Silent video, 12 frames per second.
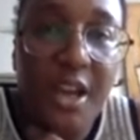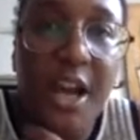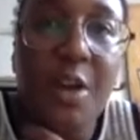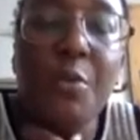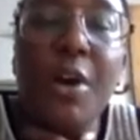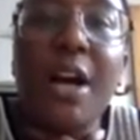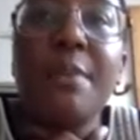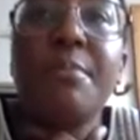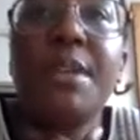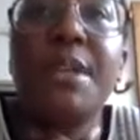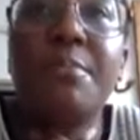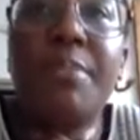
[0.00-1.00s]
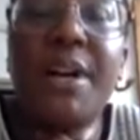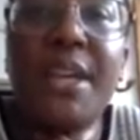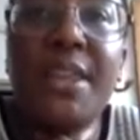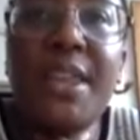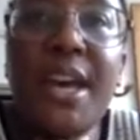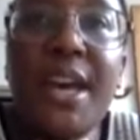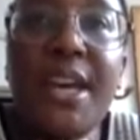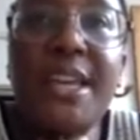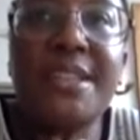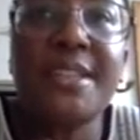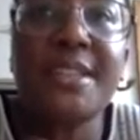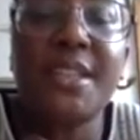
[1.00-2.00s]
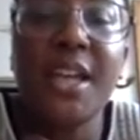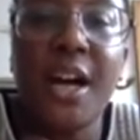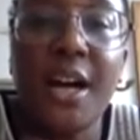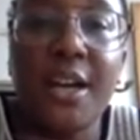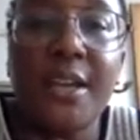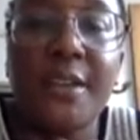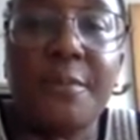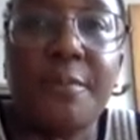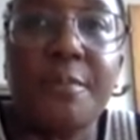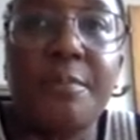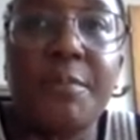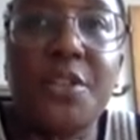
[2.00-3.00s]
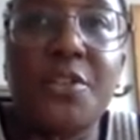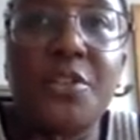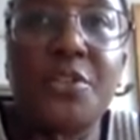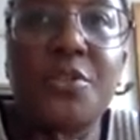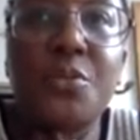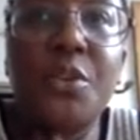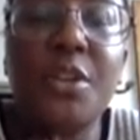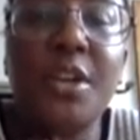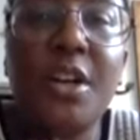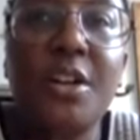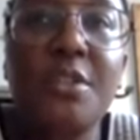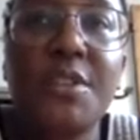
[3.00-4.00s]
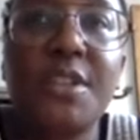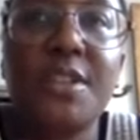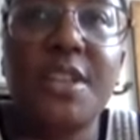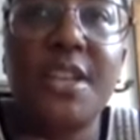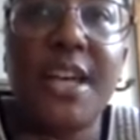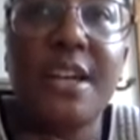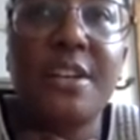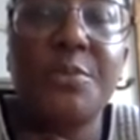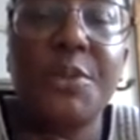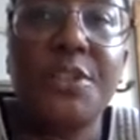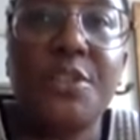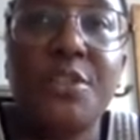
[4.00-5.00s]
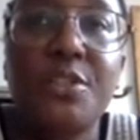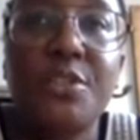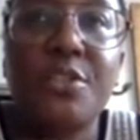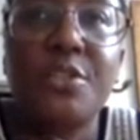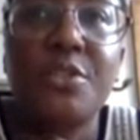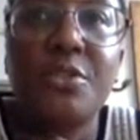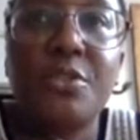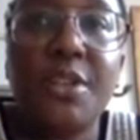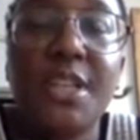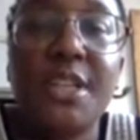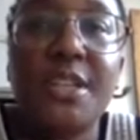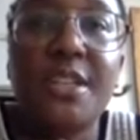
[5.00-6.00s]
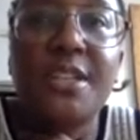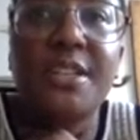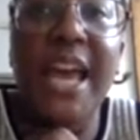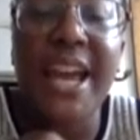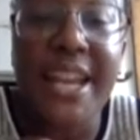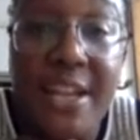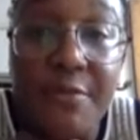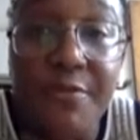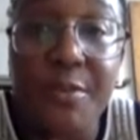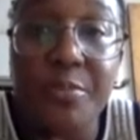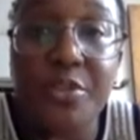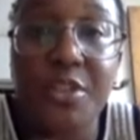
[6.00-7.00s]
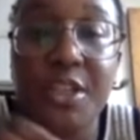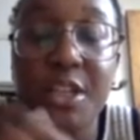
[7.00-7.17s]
And what I mean by that is time, because what COVID has allowed me to do is, and everybody